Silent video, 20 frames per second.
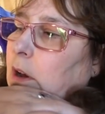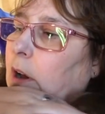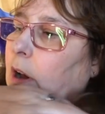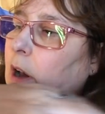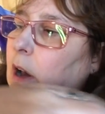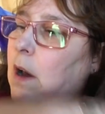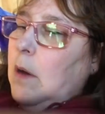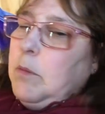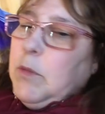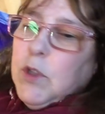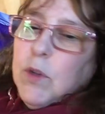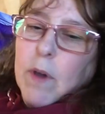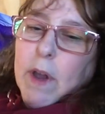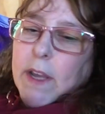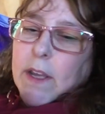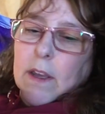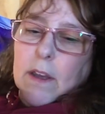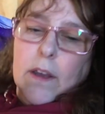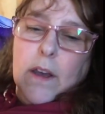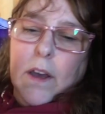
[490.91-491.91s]
Um, so
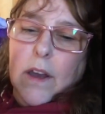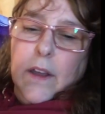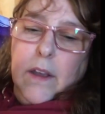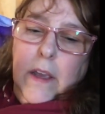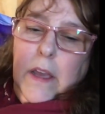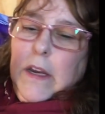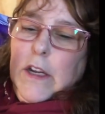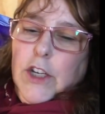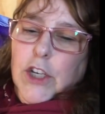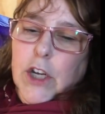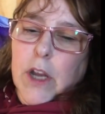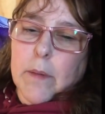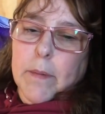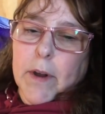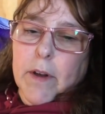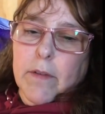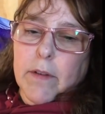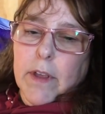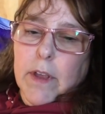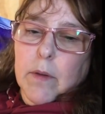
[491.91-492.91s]
I can cut any shape
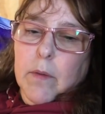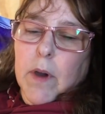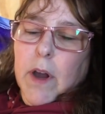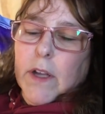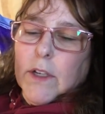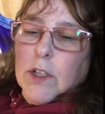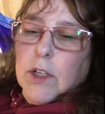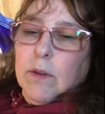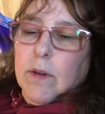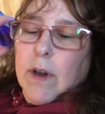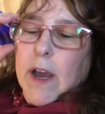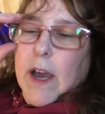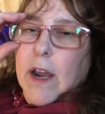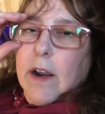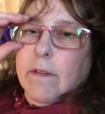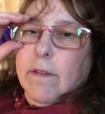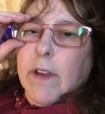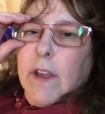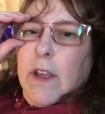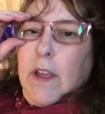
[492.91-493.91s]
I really want to out
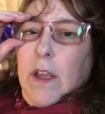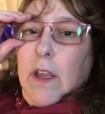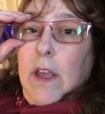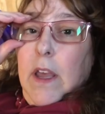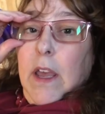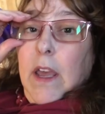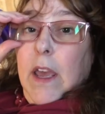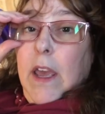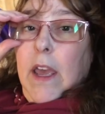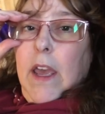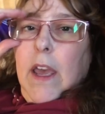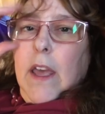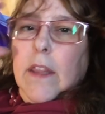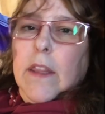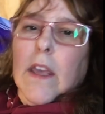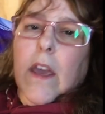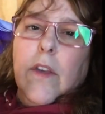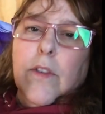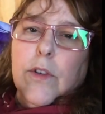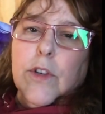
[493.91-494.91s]
of it and
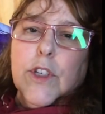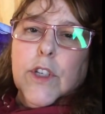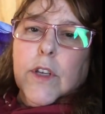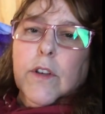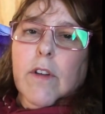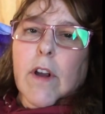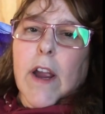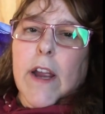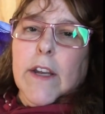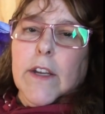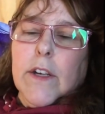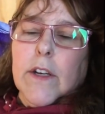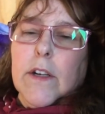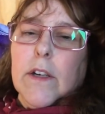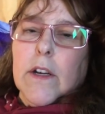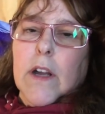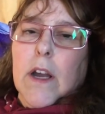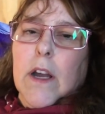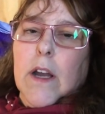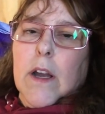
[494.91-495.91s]
the other is a
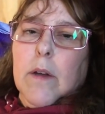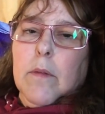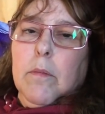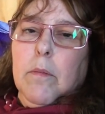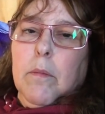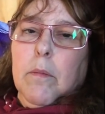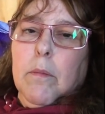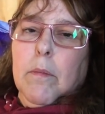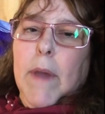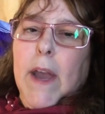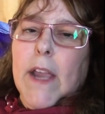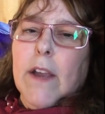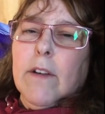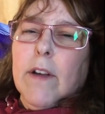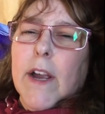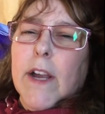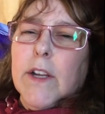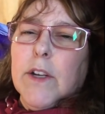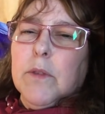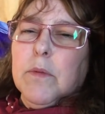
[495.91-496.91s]
grinder. Um, my
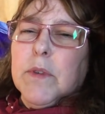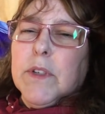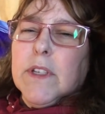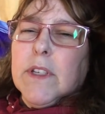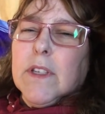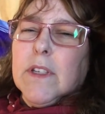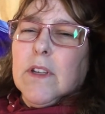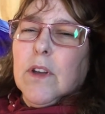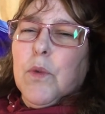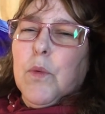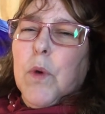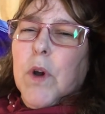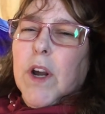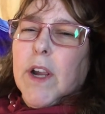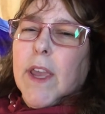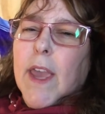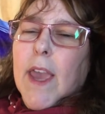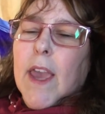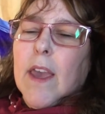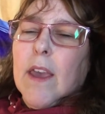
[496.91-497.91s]
grinder was still
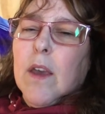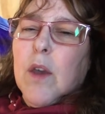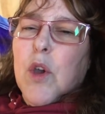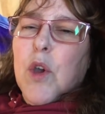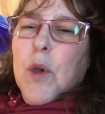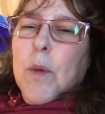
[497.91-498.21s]
working,